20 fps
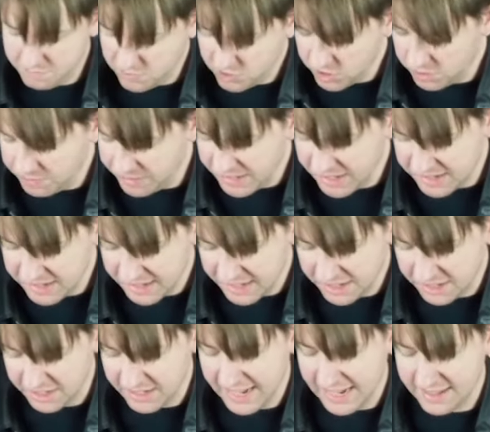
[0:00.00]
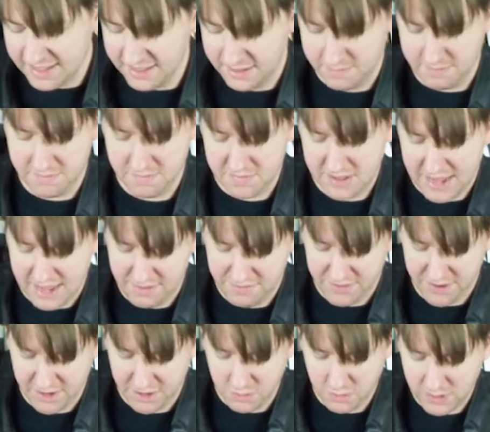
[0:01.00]
just because I could get them, I
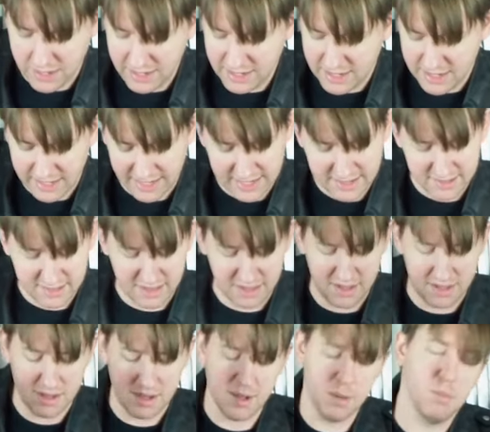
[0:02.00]
figured why not get the